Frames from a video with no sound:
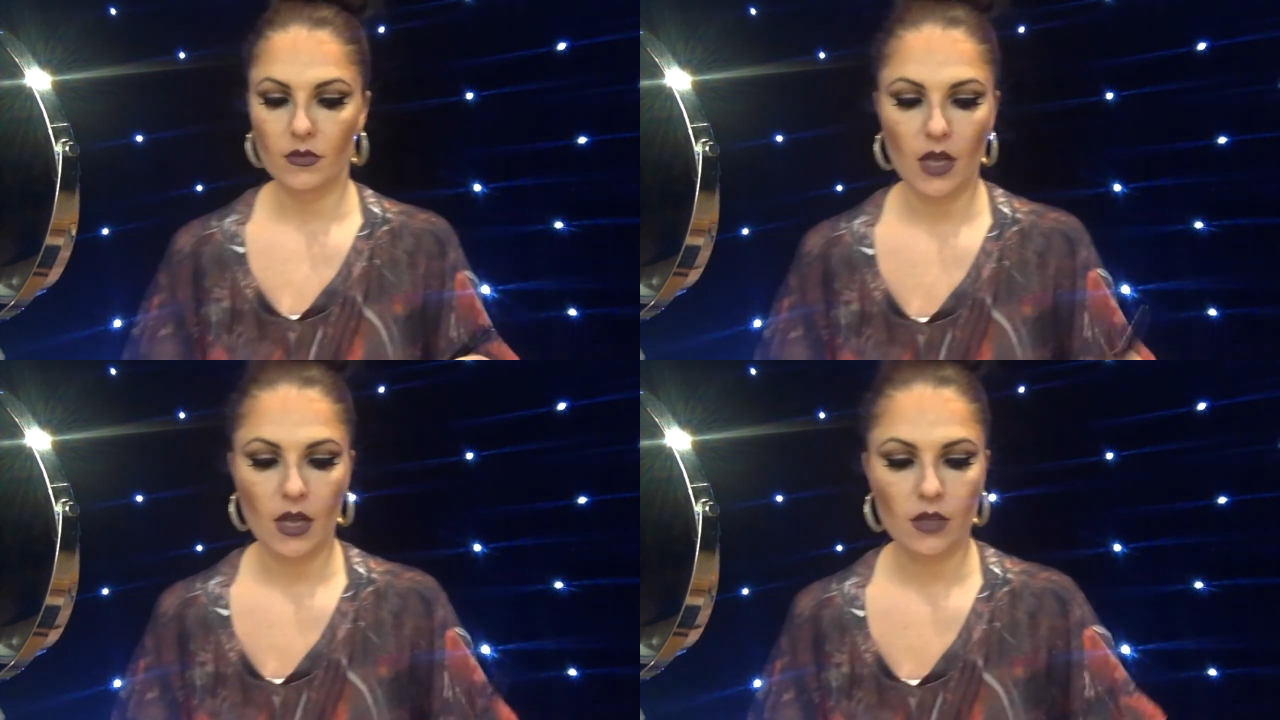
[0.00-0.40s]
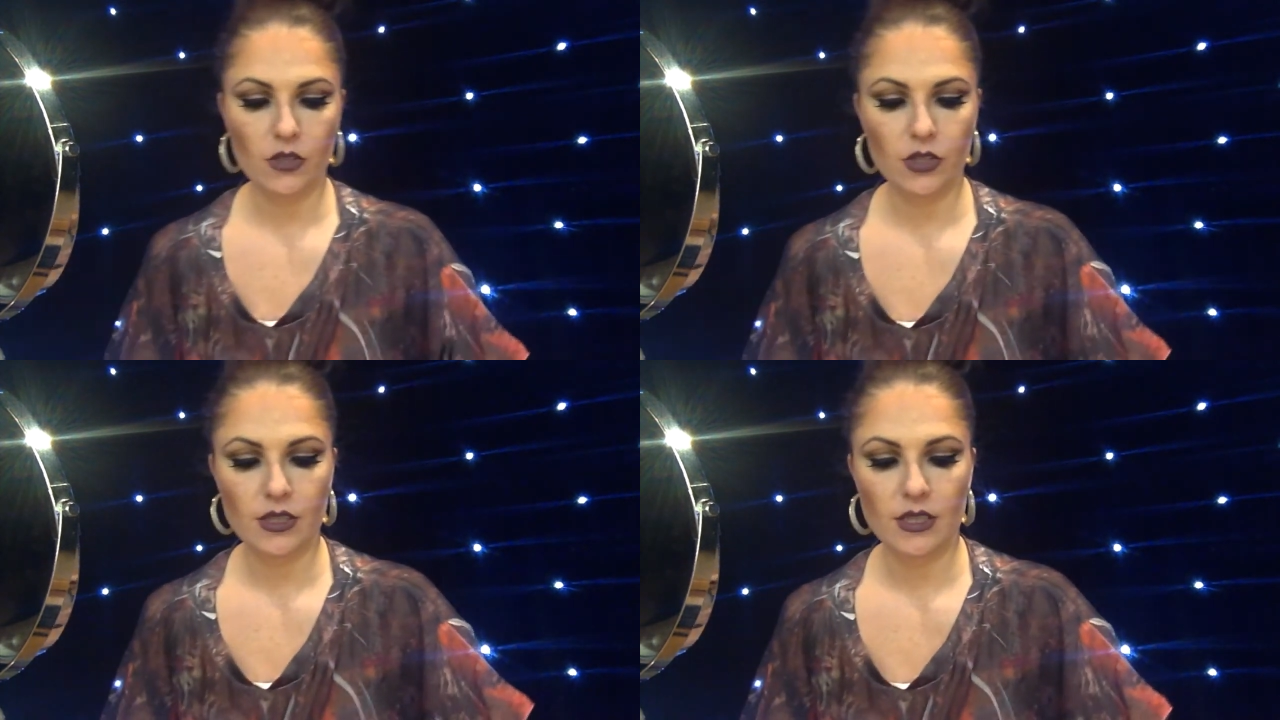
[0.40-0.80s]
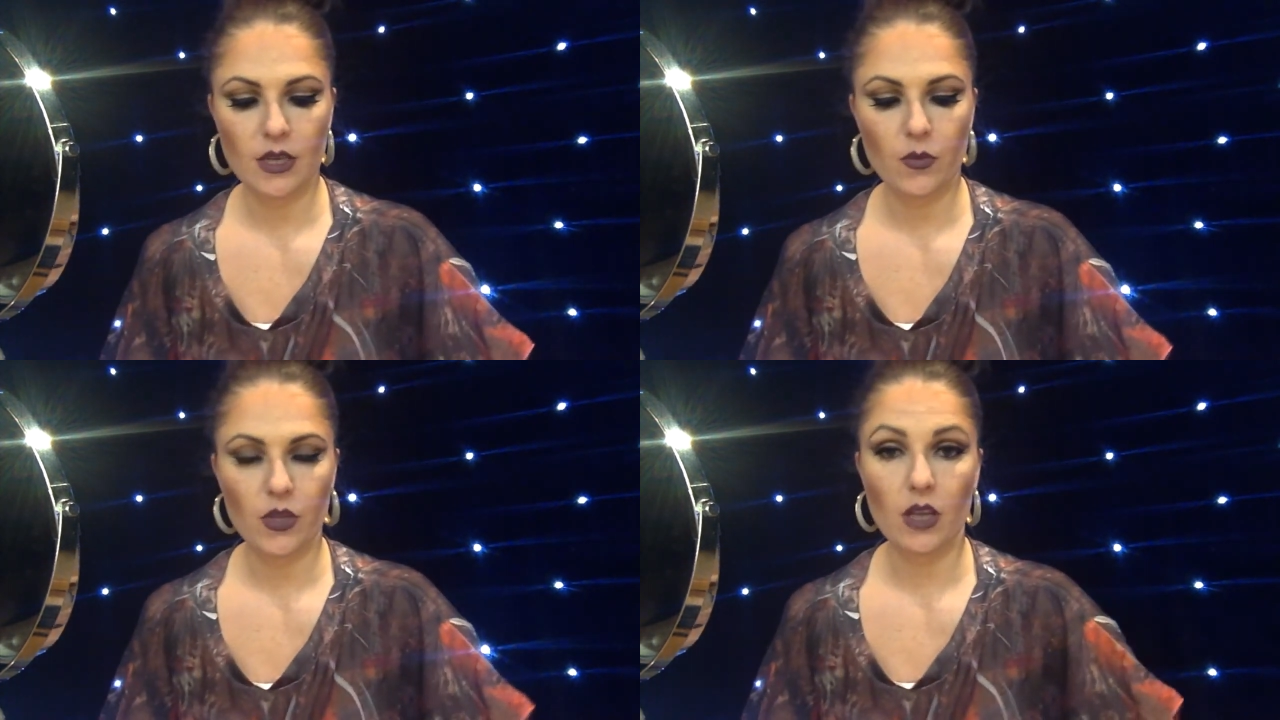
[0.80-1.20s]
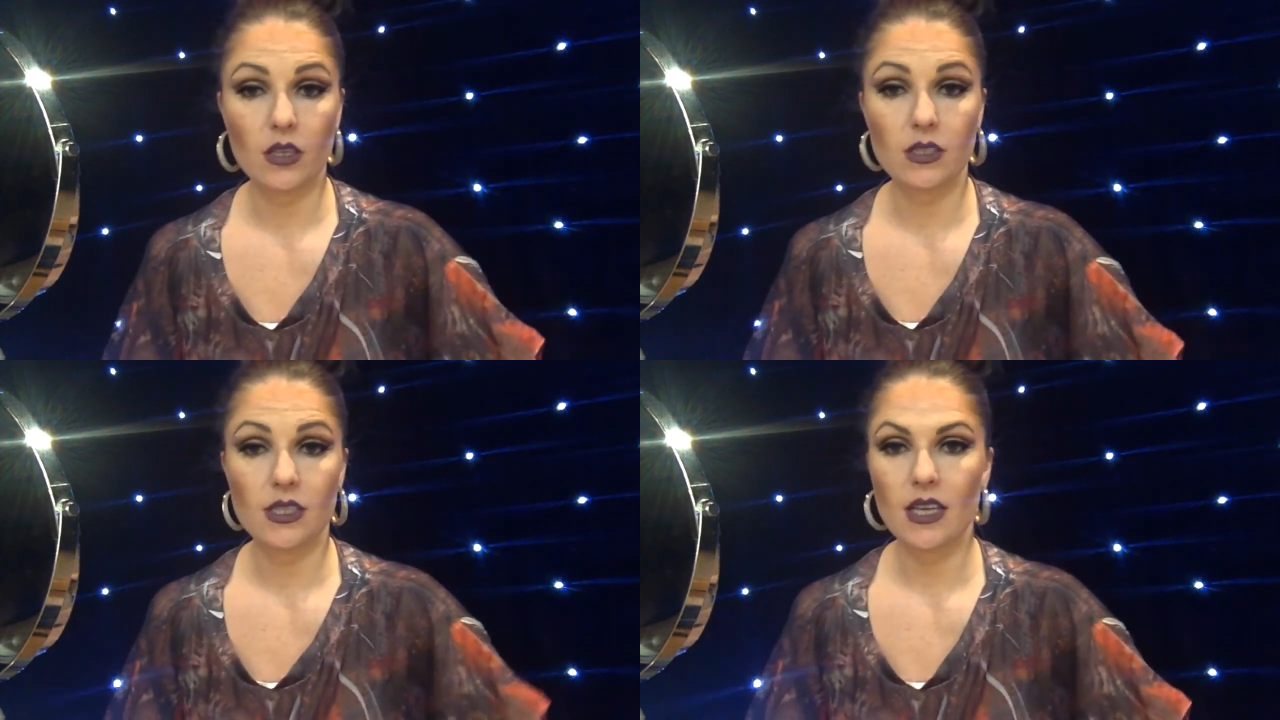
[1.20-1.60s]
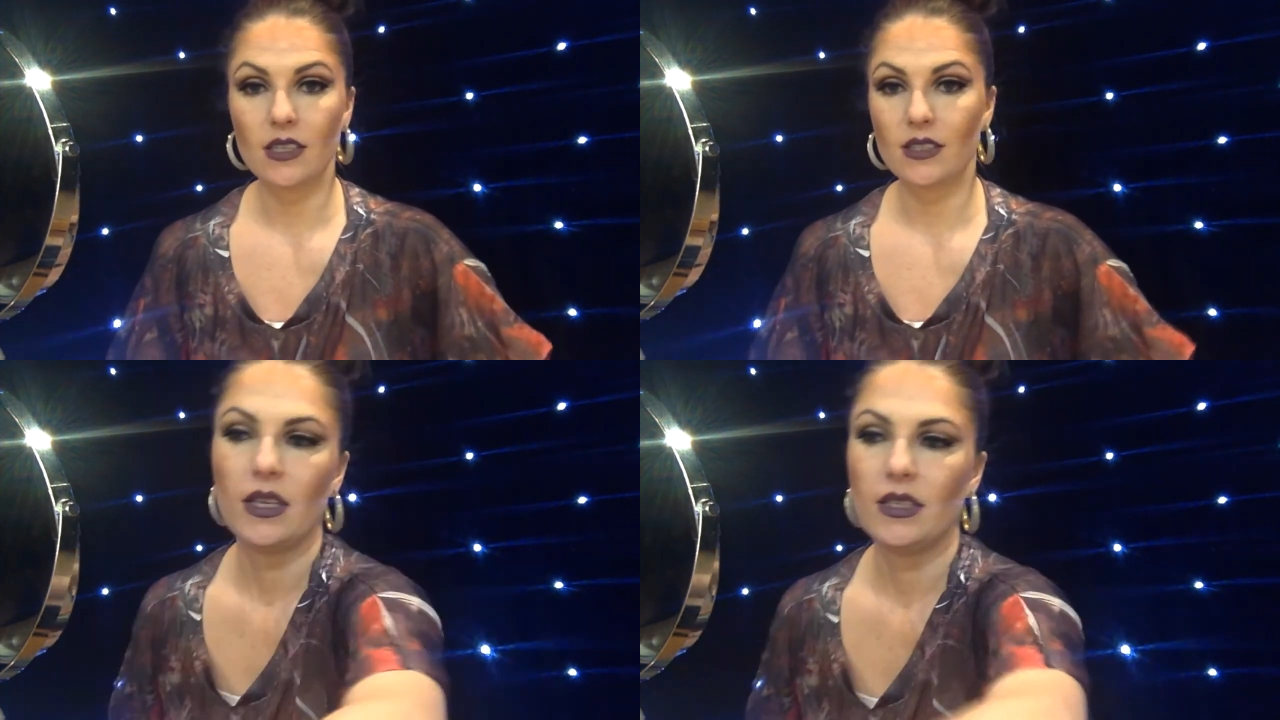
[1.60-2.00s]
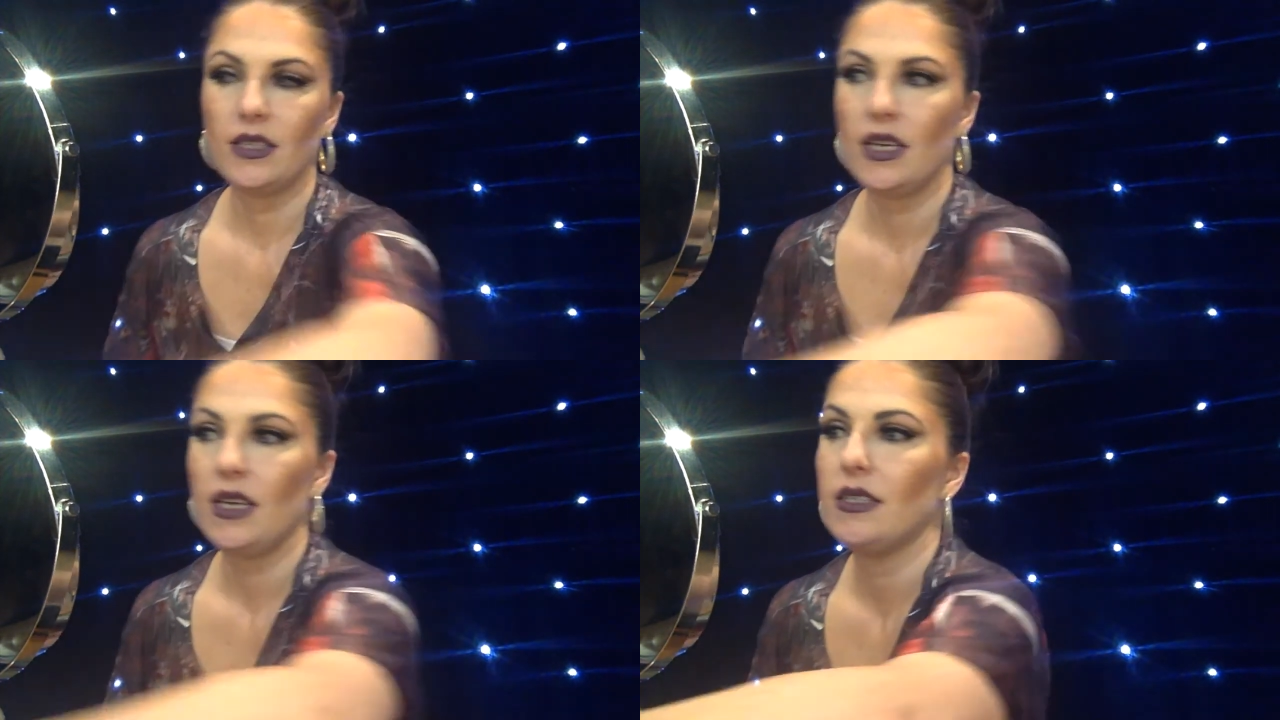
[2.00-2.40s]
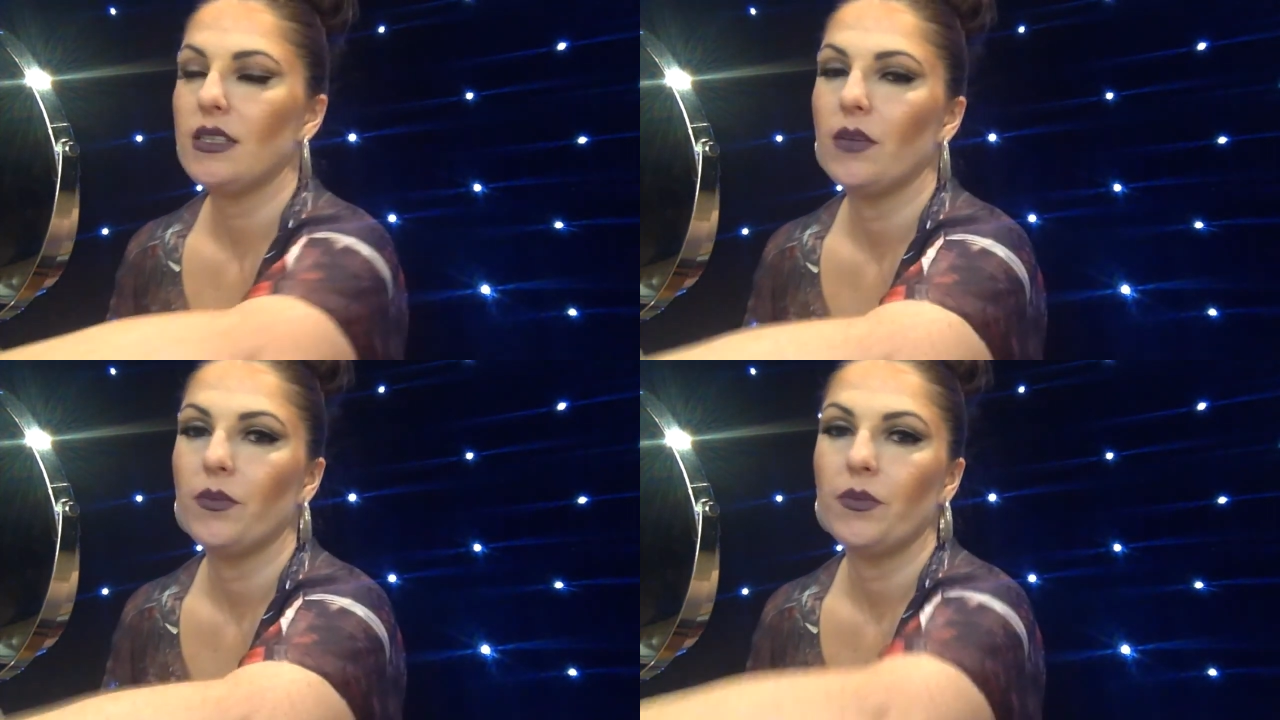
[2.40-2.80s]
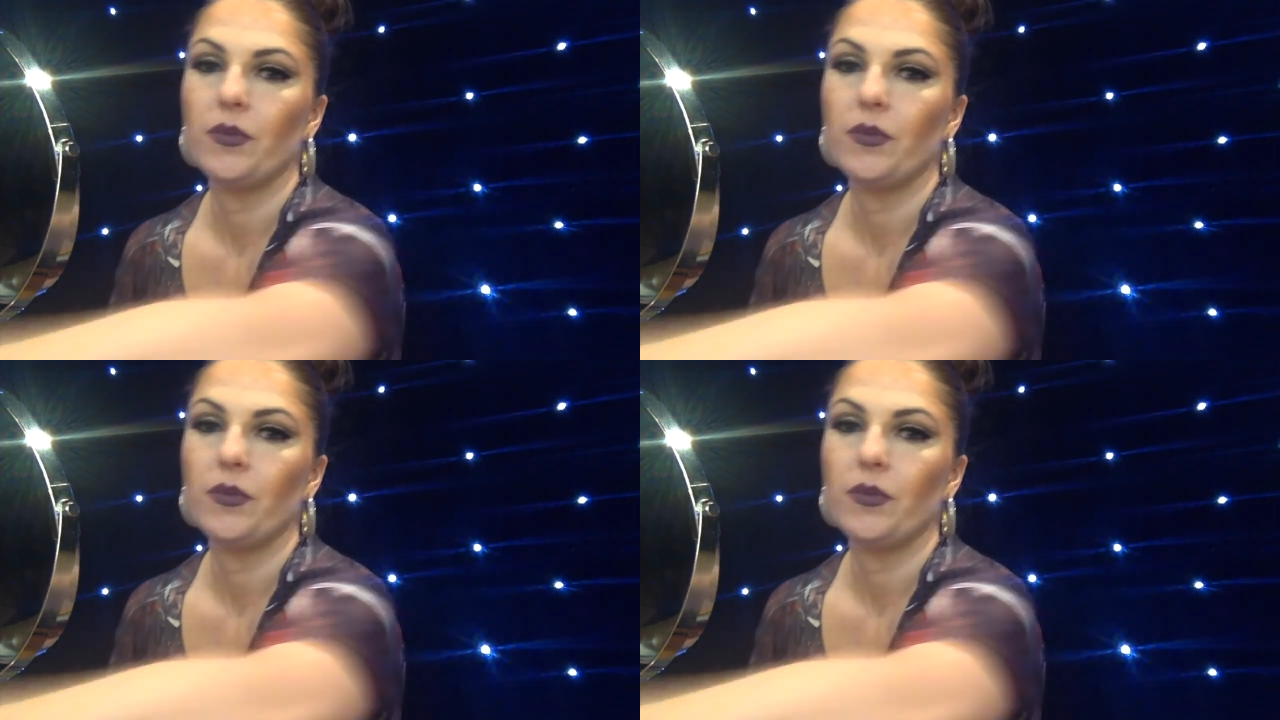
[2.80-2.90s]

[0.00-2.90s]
And do the same with the other side. And take some